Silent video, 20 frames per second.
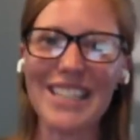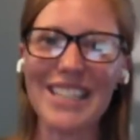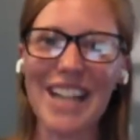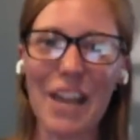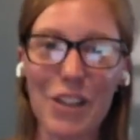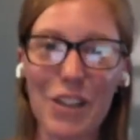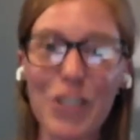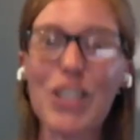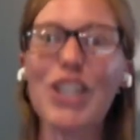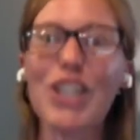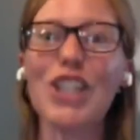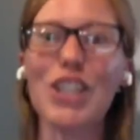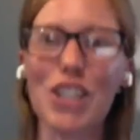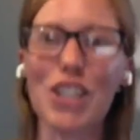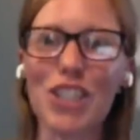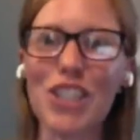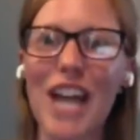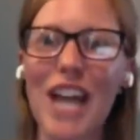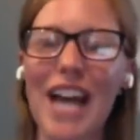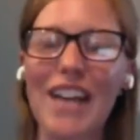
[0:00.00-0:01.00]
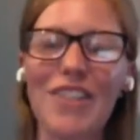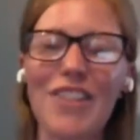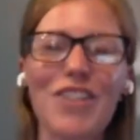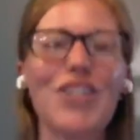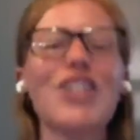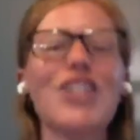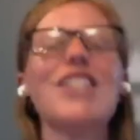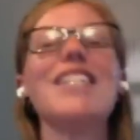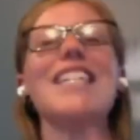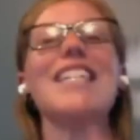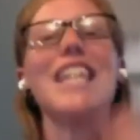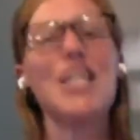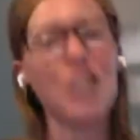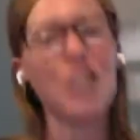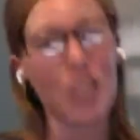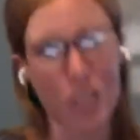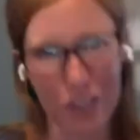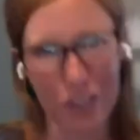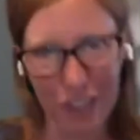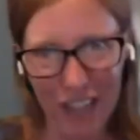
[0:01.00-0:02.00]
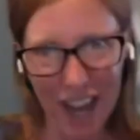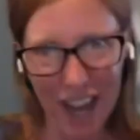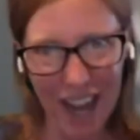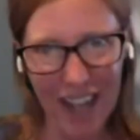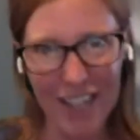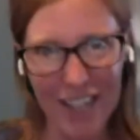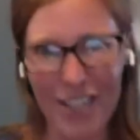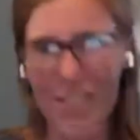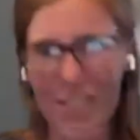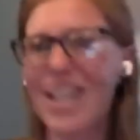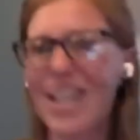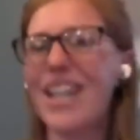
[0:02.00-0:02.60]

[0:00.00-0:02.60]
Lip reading: and they're going to learn that, and they're going to teach it to their guides,